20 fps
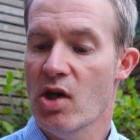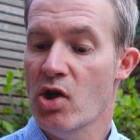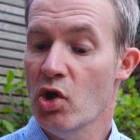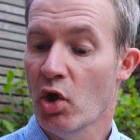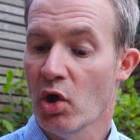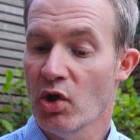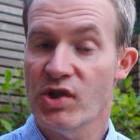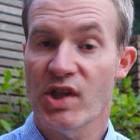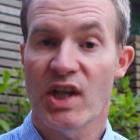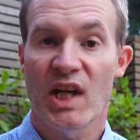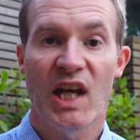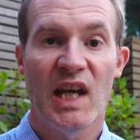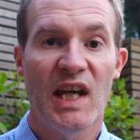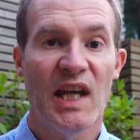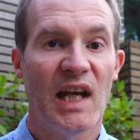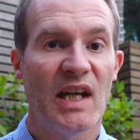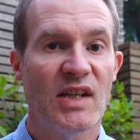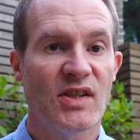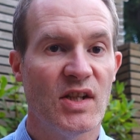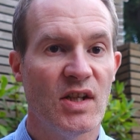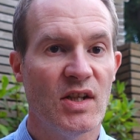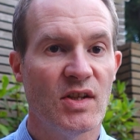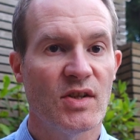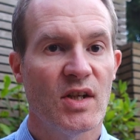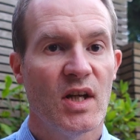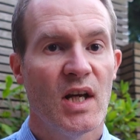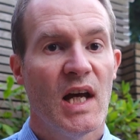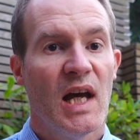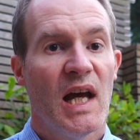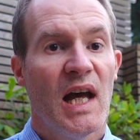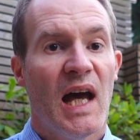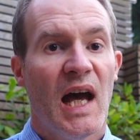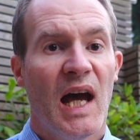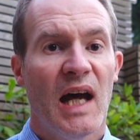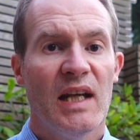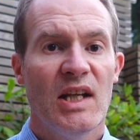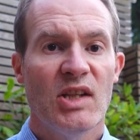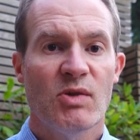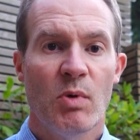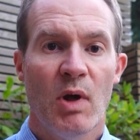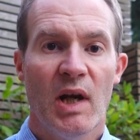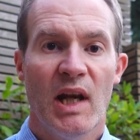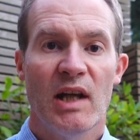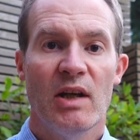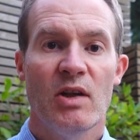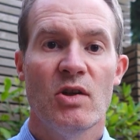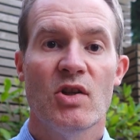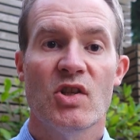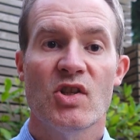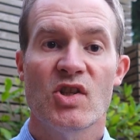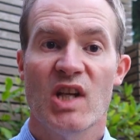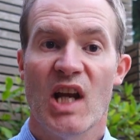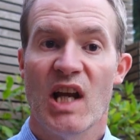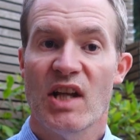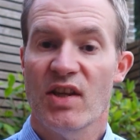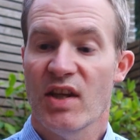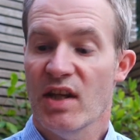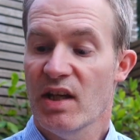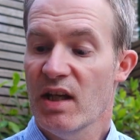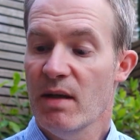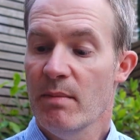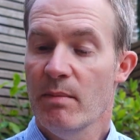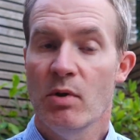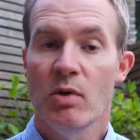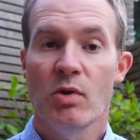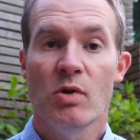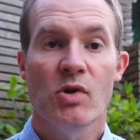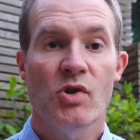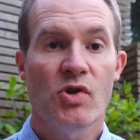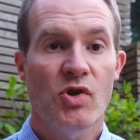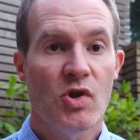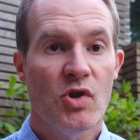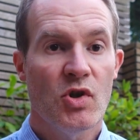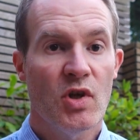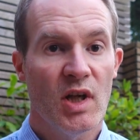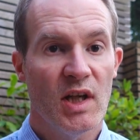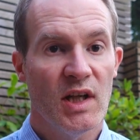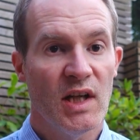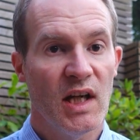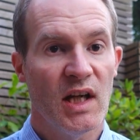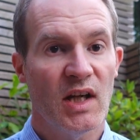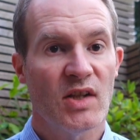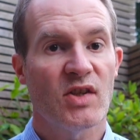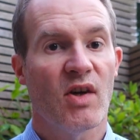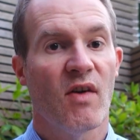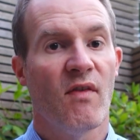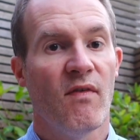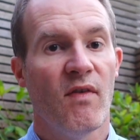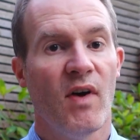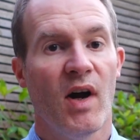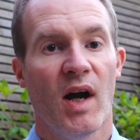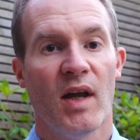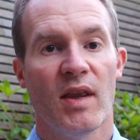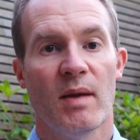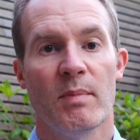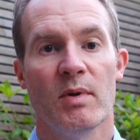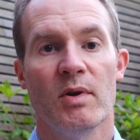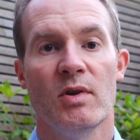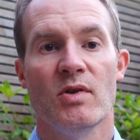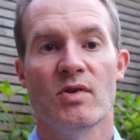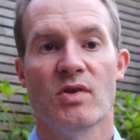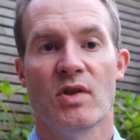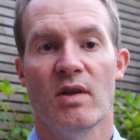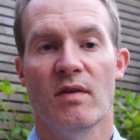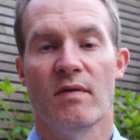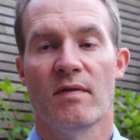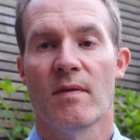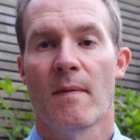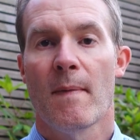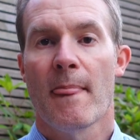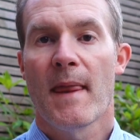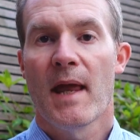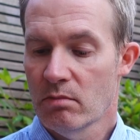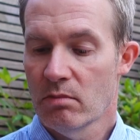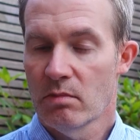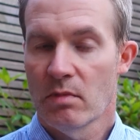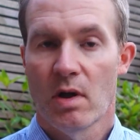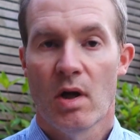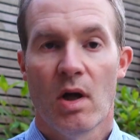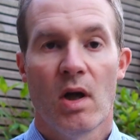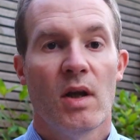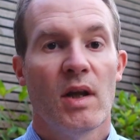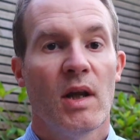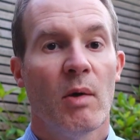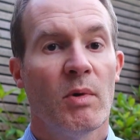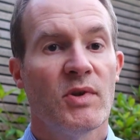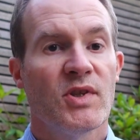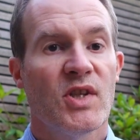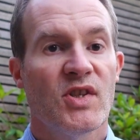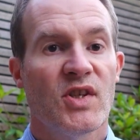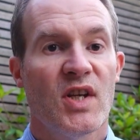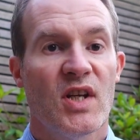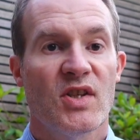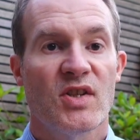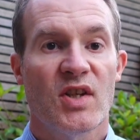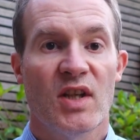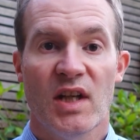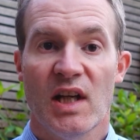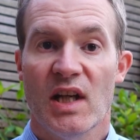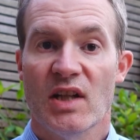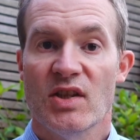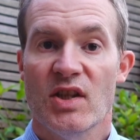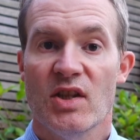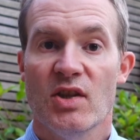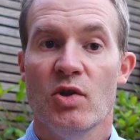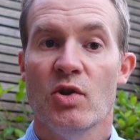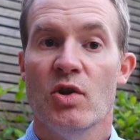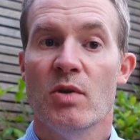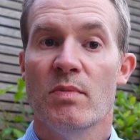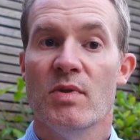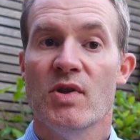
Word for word: not connected. And this will allow you to select the gimbal to connect via the Bluetooth. Now, once it says connected, you can